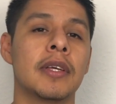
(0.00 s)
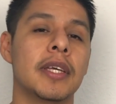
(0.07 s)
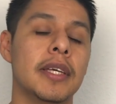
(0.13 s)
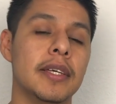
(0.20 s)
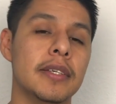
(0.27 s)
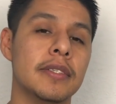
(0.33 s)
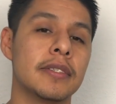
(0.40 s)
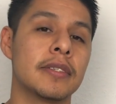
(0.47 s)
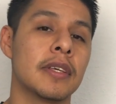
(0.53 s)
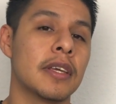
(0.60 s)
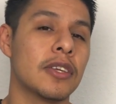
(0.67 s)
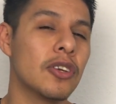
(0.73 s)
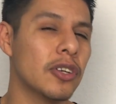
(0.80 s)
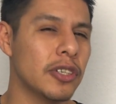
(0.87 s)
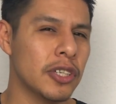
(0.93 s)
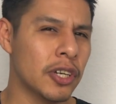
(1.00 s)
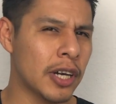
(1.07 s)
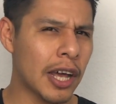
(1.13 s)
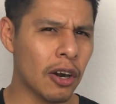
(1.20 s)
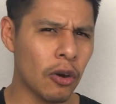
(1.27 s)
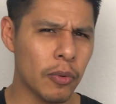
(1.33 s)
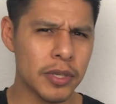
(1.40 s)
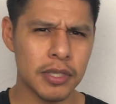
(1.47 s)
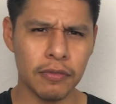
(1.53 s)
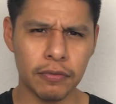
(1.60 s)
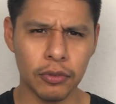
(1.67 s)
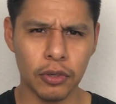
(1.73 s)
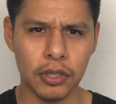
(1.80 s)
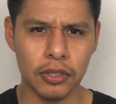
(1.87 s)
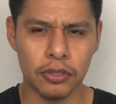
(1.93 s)
is you're not always in
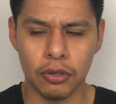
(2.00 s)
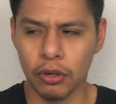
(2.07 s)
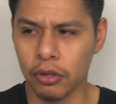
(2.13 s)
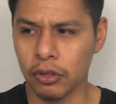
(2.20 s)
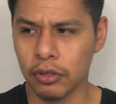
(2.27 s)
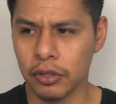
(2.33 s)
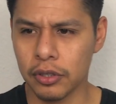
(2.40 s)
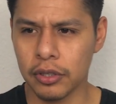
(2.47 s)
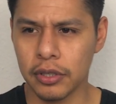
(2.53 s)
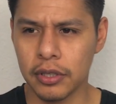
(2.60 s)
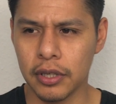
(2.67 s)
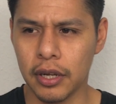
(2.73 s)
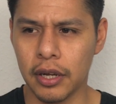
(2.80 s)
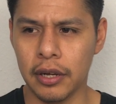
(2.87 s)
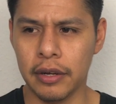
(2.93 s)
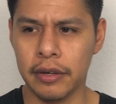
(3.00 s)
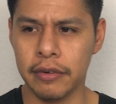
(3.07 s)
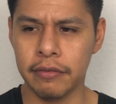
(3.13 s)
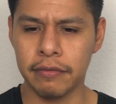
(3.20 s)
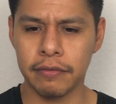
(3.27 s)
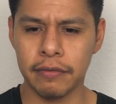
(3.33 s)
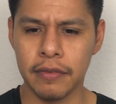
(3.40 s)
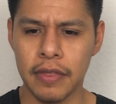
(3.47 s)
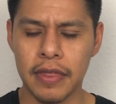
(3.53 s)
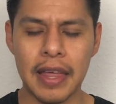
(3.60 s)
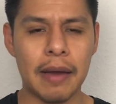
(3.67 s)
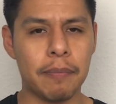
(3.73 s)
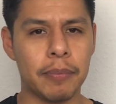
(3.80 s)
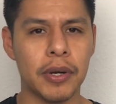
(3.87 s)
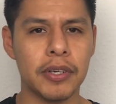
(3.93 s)
full control of
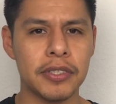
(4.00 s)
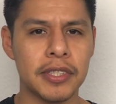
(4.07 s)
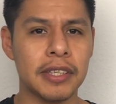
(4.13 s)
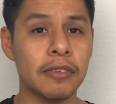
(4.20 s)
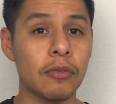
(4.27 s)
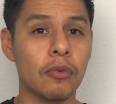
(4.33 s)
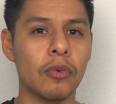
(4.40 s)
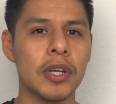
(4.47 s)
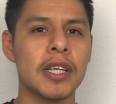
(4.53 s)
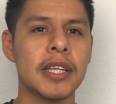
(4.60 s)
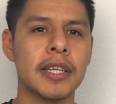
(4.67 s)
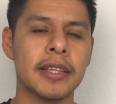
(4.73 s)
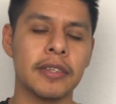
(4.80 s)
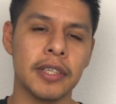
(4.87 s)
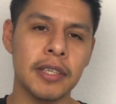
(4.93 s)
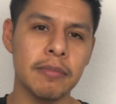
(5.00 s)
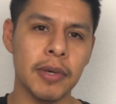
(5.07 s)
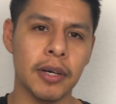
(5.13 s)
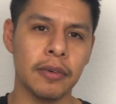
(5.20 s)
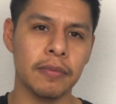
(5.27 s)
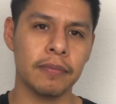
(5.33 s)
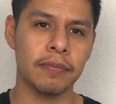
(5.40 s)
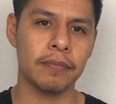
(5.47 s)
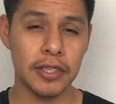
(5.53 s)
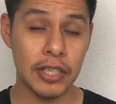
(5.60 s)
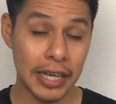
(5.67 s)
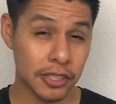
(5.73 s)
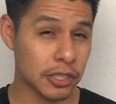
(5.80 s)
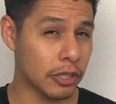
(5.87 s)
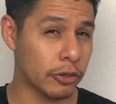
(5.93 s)
that person reading the email. You
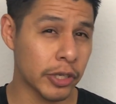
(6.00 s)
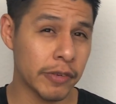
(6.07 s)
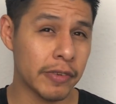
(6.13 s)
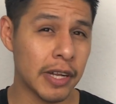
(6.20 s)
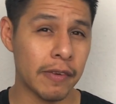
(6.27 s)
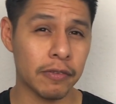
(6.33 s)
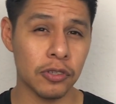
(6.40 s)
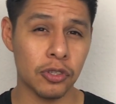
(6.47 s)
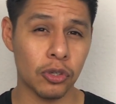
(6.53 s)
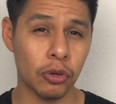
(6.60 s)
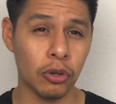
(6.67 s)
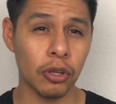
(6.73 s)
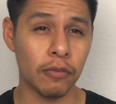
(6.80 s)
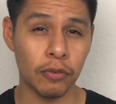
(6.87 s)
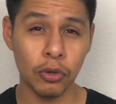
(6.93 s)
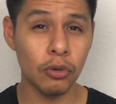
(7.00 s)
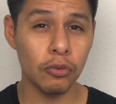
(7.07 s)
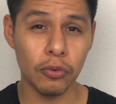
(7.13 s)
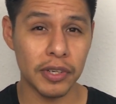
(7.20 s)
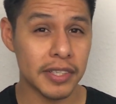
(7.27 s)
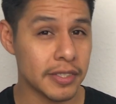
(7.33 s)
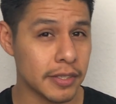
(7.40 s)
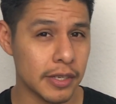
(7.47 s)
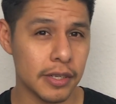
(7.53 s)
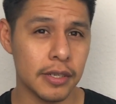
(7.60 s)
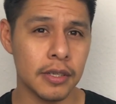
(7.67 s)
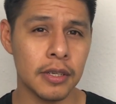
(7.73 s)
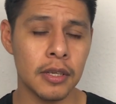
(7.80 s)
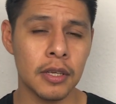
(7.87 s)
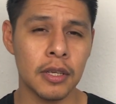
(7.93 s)
actually don't even have control of who reads it.